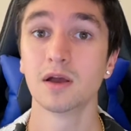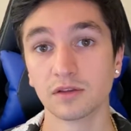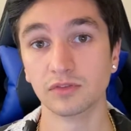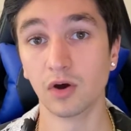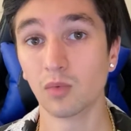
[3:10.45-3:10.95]

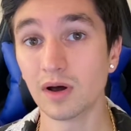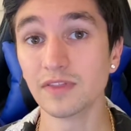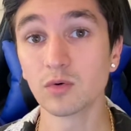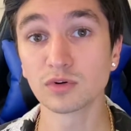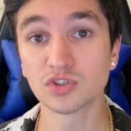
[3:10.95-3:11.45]
Now, while
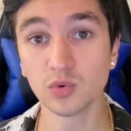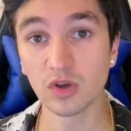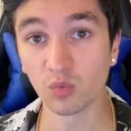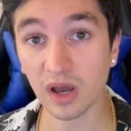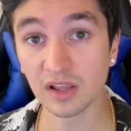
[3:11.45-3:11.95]
they were
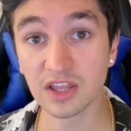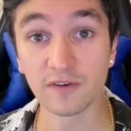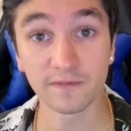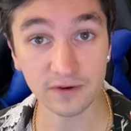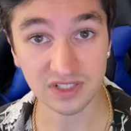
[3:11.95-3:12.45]
doing well in the
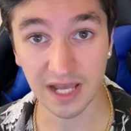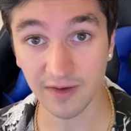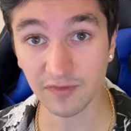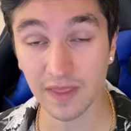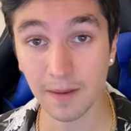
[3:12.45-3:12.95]
first
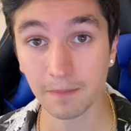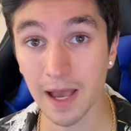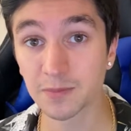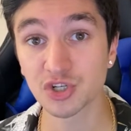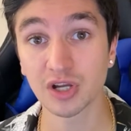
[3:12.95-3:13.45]
half of that
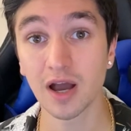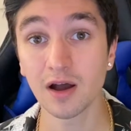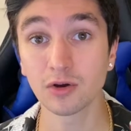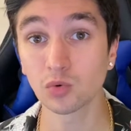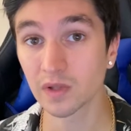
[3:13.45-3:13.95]
map,
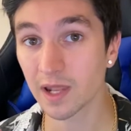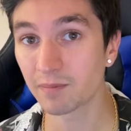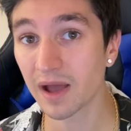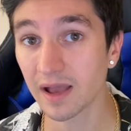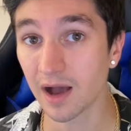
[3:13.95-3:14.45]
Chicago, led
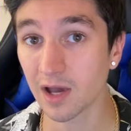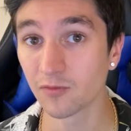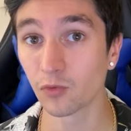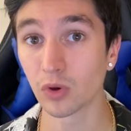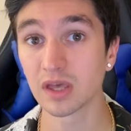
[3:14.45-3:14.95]
by
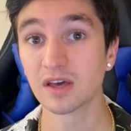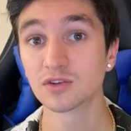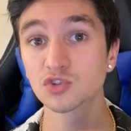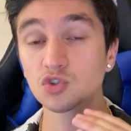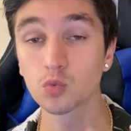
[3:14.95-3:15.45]
Envoy,
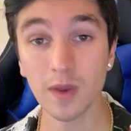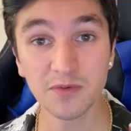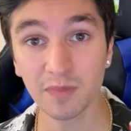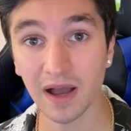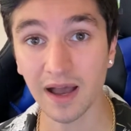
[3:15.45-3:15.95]

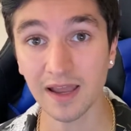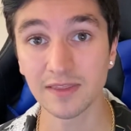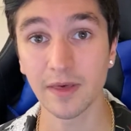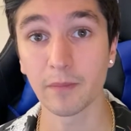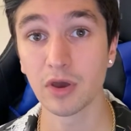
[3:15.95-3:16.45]
swept behind
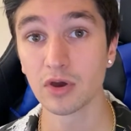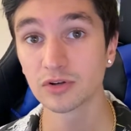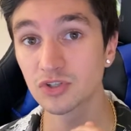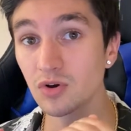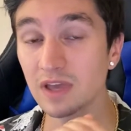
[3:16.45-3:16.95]
them,
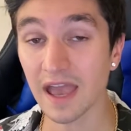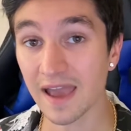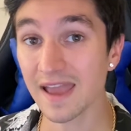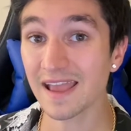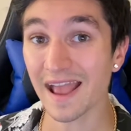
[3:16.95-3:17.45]
took
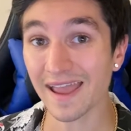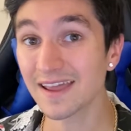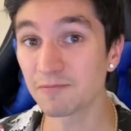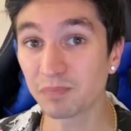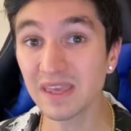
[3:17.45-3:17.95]
A
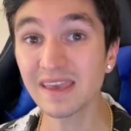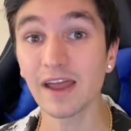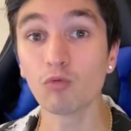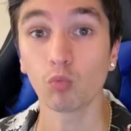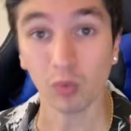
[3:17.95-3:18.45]
and B
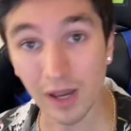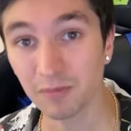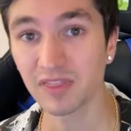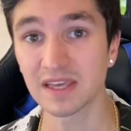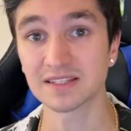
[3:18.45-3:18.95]
and wiped
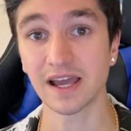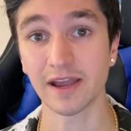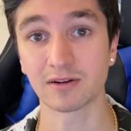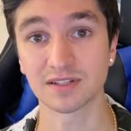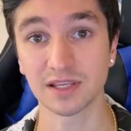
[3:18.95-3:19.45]
the
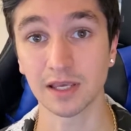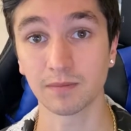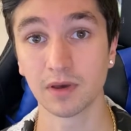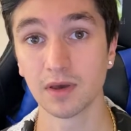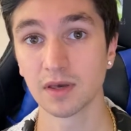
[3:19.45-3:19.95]
entire
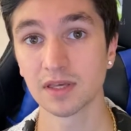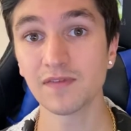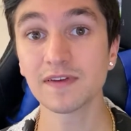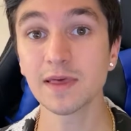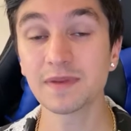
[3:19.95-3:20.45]
team,
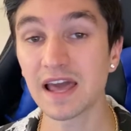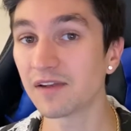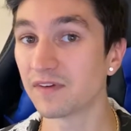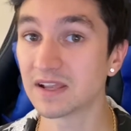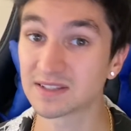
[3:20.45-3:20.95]
giving them an
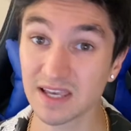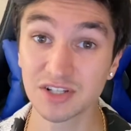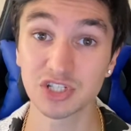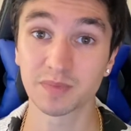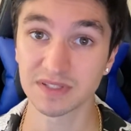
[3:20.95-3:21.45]

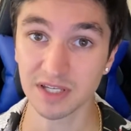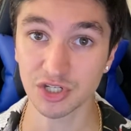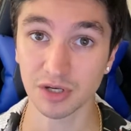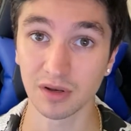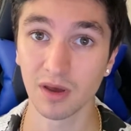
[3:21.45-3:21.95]
advantageous
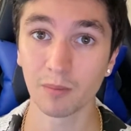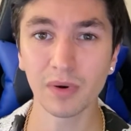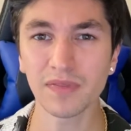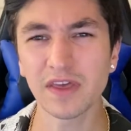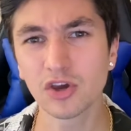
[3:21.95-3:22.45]
position,
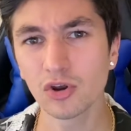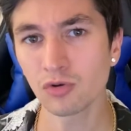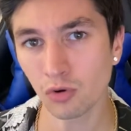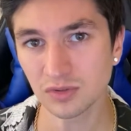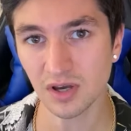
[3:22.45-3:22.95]
but they couldn't
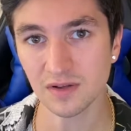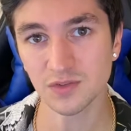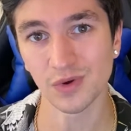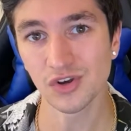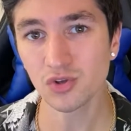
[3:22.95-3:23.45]
hold on
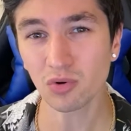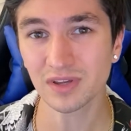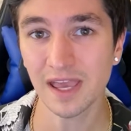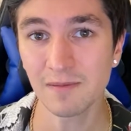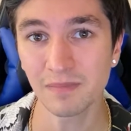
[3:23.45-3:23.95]
to it. New York
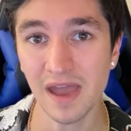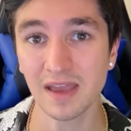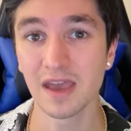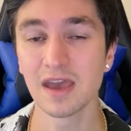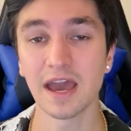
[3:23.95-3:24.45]
came
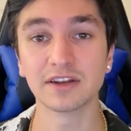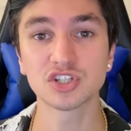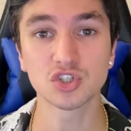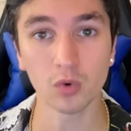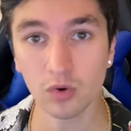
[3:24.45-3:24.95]
back and
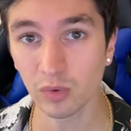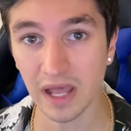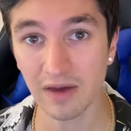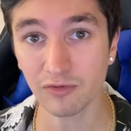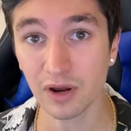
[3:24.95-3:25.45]
destroyed
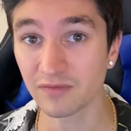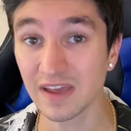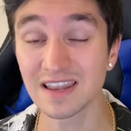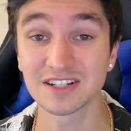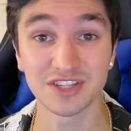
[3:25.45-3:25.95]
whatever
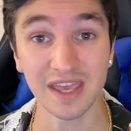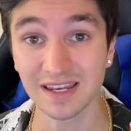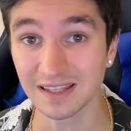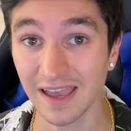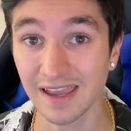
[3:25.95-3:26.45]
advantage they
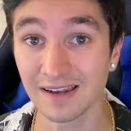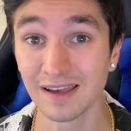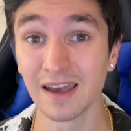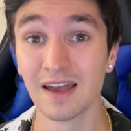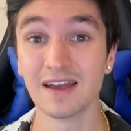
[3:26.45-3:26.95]
had gained
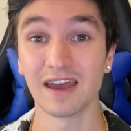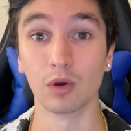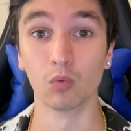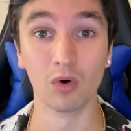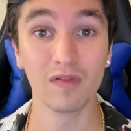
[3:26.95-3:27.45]

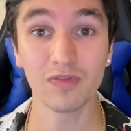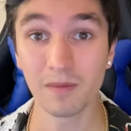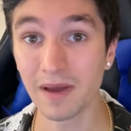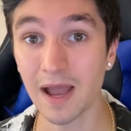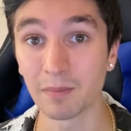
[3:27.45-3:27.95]
and won the
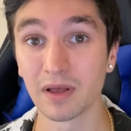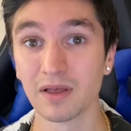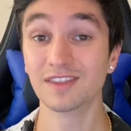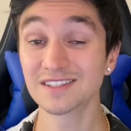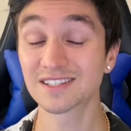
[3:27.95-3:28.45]
map.
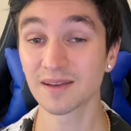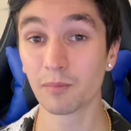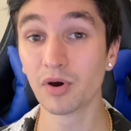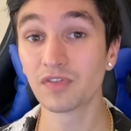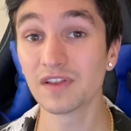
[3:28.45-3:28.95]
This
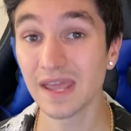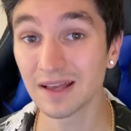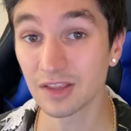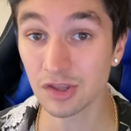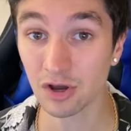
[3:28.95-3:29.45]
put the
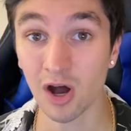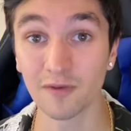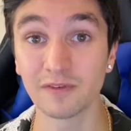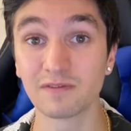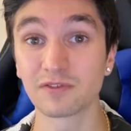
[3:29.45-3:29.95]
nail in the
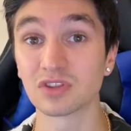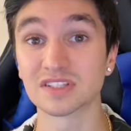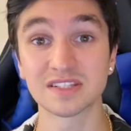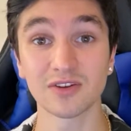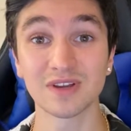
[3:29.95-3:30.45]
coffin for the
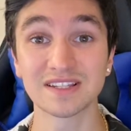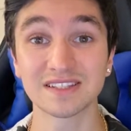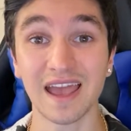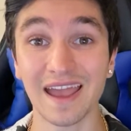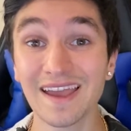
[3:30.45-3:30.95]
series,
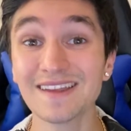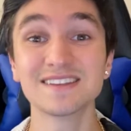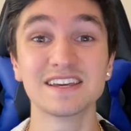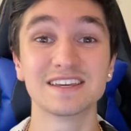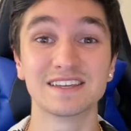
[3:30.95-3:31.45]
and
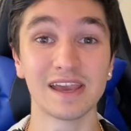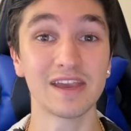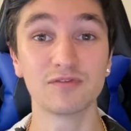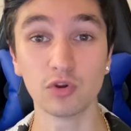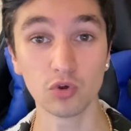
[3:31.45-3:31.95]
it
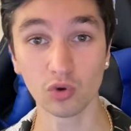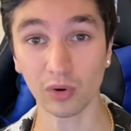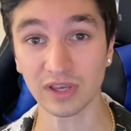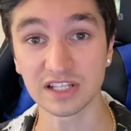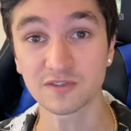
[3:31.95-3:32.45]
gave New
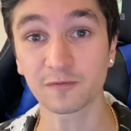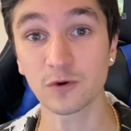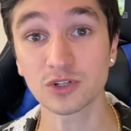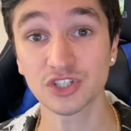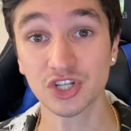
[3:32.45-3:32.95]
York its
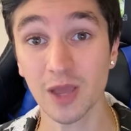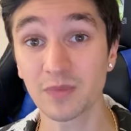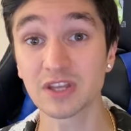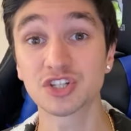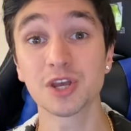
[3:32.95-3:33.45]
first
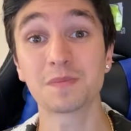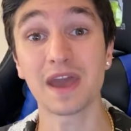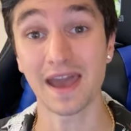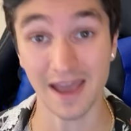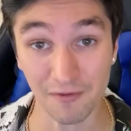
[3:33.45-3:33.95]
championship
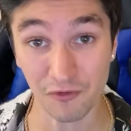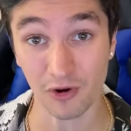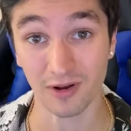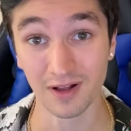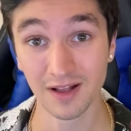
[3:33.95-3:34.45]

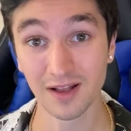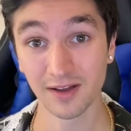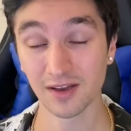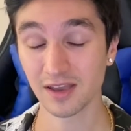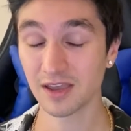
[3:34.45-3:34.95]
ever.
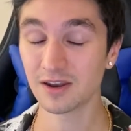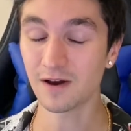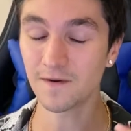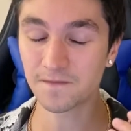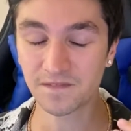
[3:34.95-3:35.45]
In
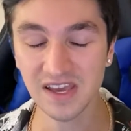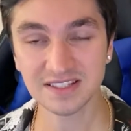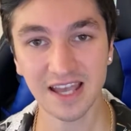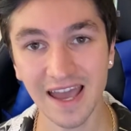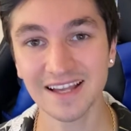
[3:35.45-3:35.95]
a
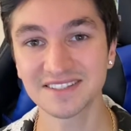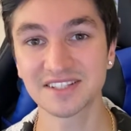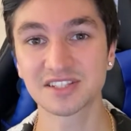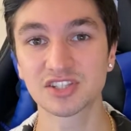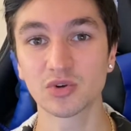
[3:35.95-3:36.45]

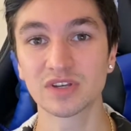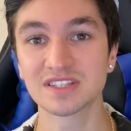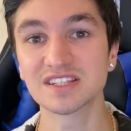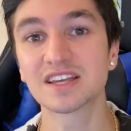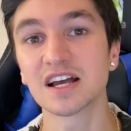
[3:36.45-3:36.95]
fantastic series,
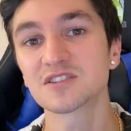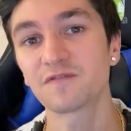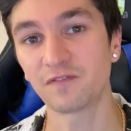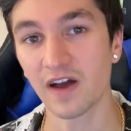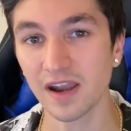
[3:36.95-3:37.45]
these guys
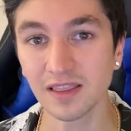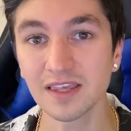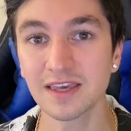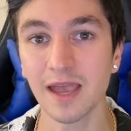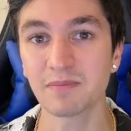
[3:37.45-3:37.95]
finally
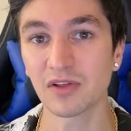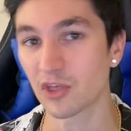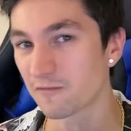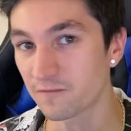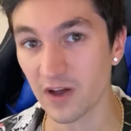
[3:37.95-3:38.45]
came out,
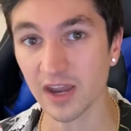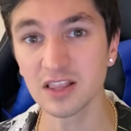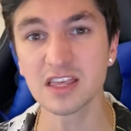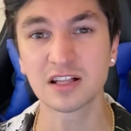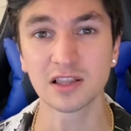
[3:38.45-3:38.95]
they
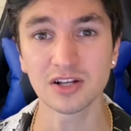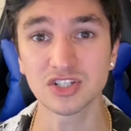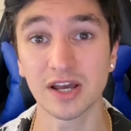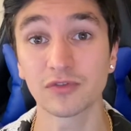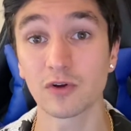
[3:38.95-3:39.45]
finally
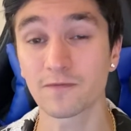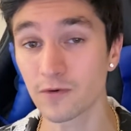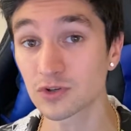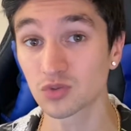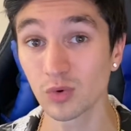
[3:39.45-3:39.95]
clutched out their
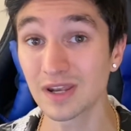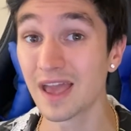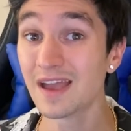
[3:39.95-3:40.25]
first win